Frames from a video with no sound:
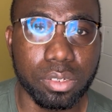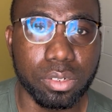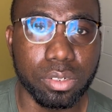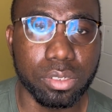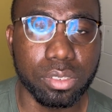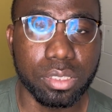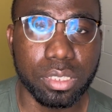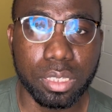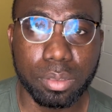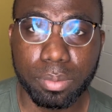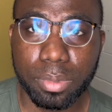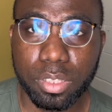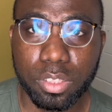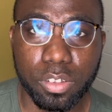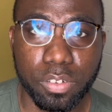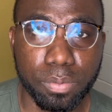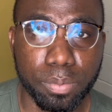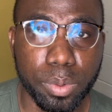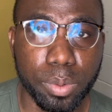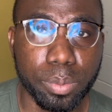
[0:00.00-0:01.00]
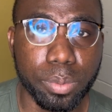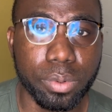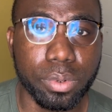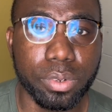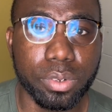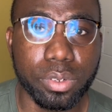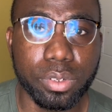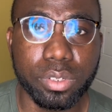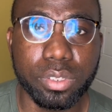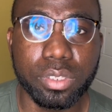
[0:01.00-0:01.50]
statement of
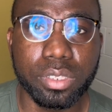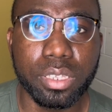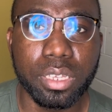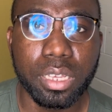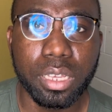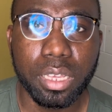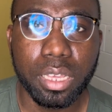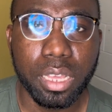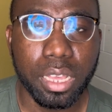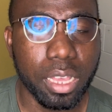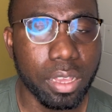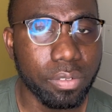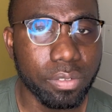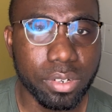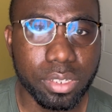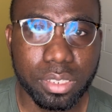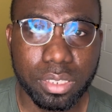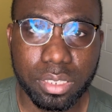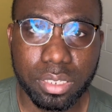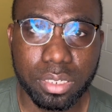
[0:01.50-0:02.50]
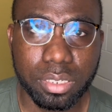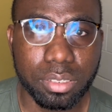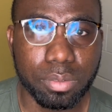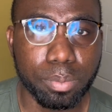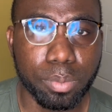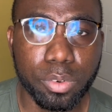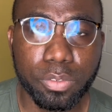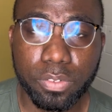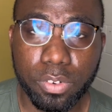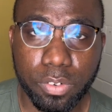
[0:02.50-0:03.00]
purpose, everything,
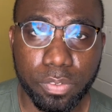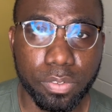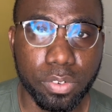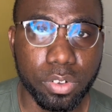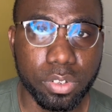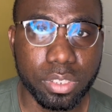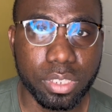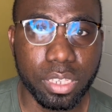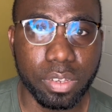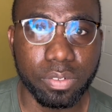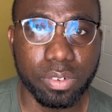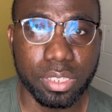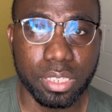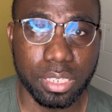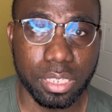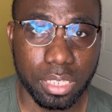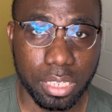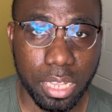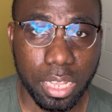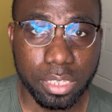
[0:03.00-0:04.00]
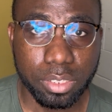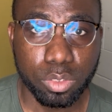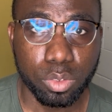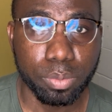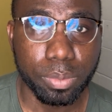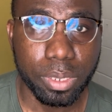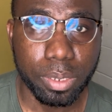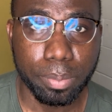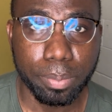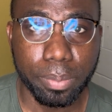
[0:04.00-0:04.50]
proof of funds, everything, it has to
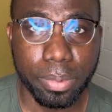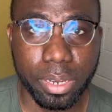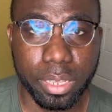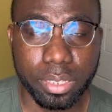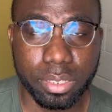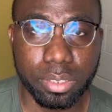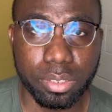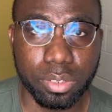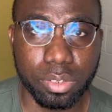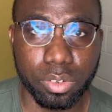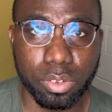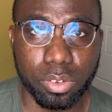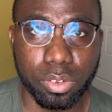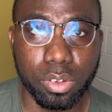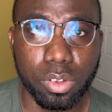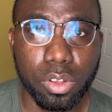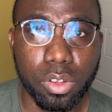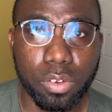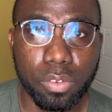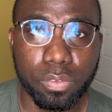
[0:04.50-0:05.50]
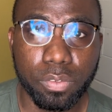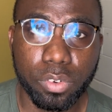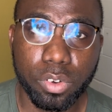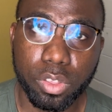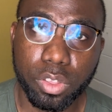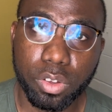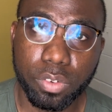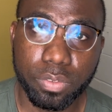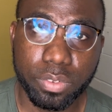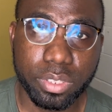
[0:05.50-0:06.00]
be in place, for
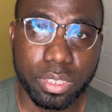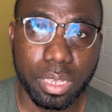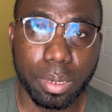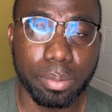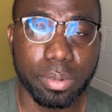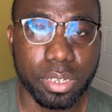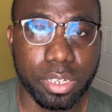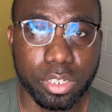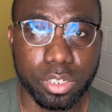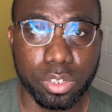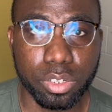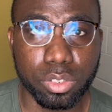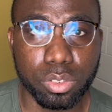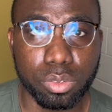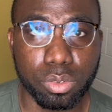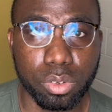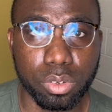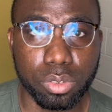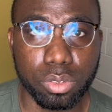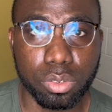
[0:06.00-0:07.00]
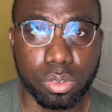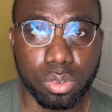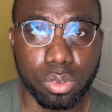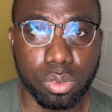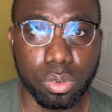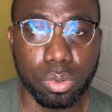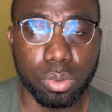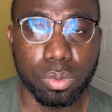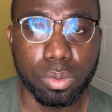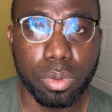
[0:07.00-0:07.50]
your visa application to
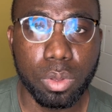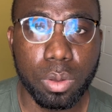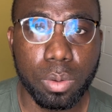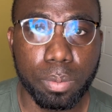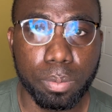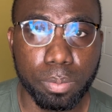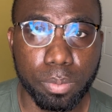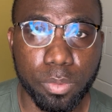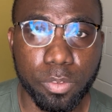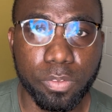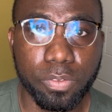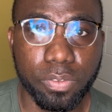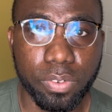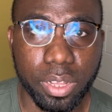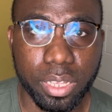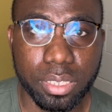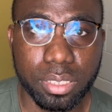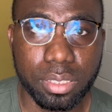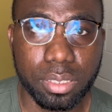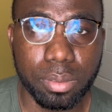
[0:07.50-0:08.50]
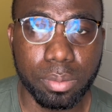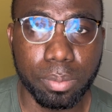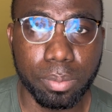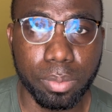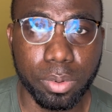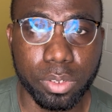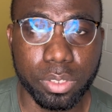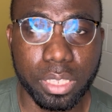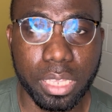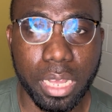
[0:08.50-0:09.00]
also move fast.
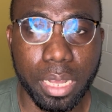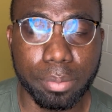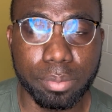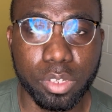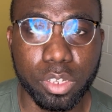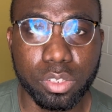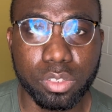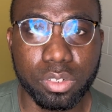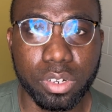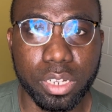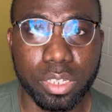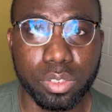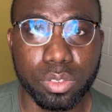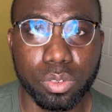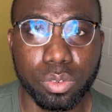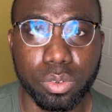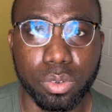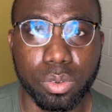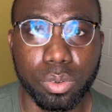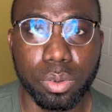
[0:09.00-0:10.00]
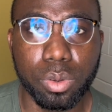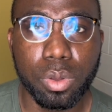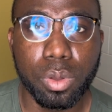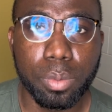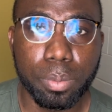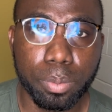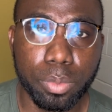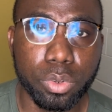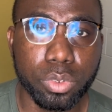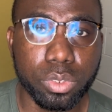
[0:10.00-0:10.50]
But I'm just trying to
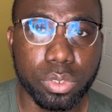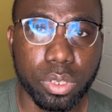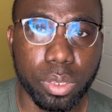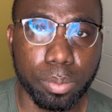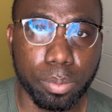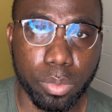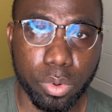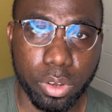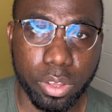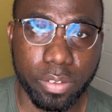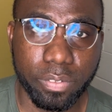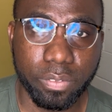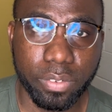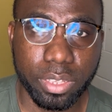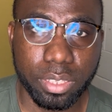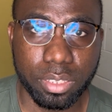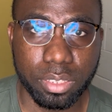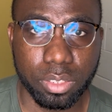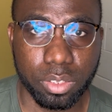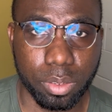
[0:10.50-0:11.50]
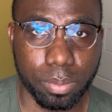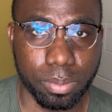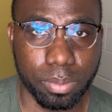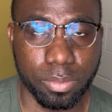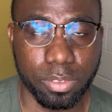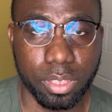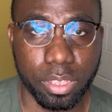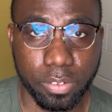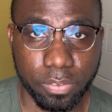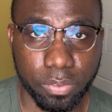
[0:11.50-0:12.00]
put more emphasis on
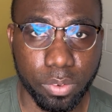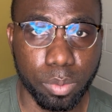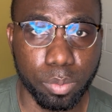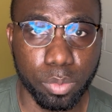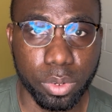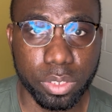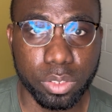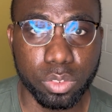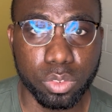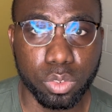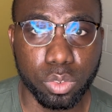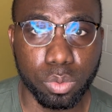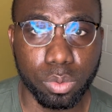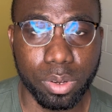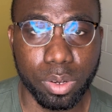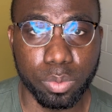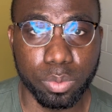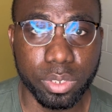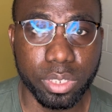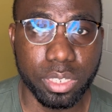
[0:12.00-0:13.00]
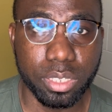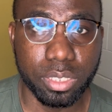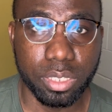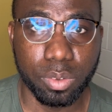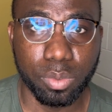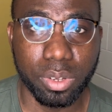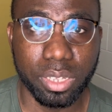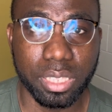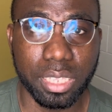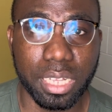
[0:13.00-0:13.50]
the Form 1221, which is the
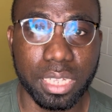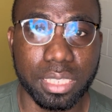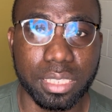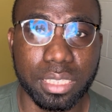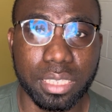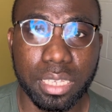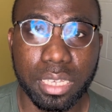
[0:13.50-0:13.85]
one that